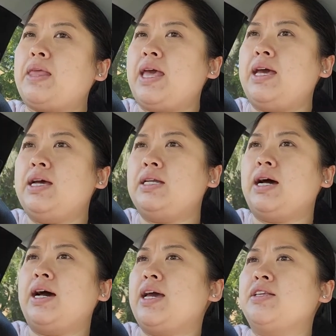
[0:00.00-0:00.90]
and
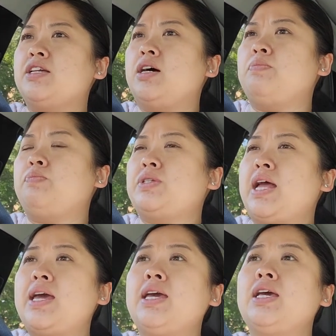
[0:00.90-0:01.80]
i ended up
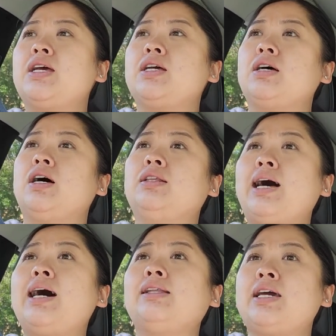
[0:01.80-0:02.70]
staying a
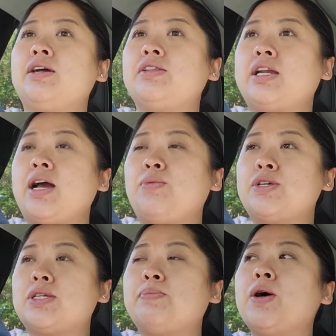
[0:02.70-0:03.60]
lot later than I
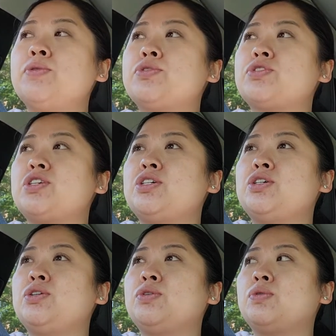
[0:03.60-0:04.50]
was supposed
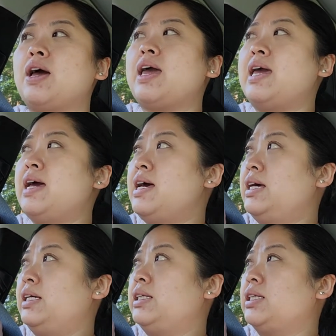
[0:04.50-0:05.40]
to
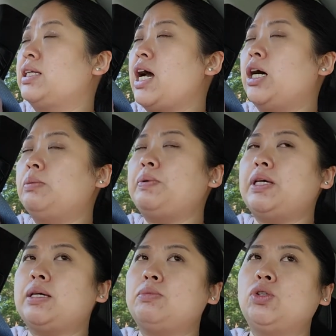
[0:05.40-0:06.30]
and
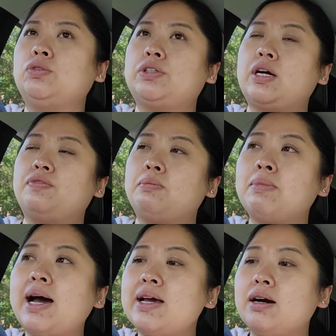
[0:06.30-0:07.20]
helping move stuff in
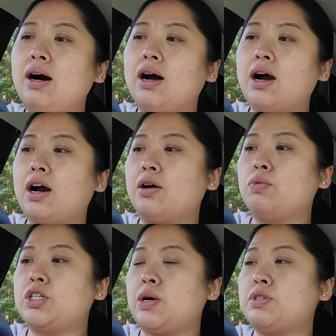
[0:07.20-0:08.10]
my car,
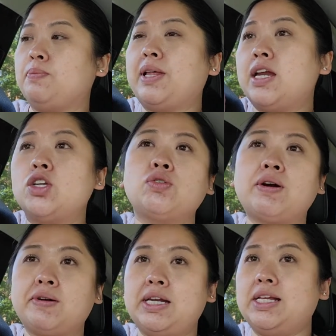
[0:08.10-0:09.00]
which I wasn't planning to.
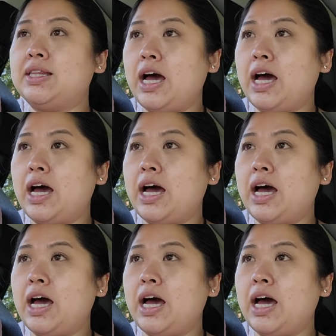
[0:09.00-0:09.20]
I already did